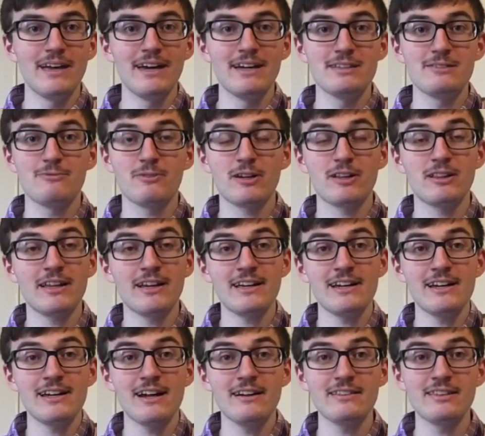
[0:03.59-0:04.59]
and for
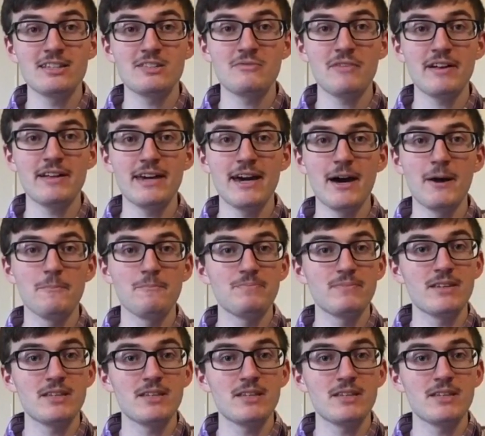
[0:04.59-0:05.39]
clicking on this video.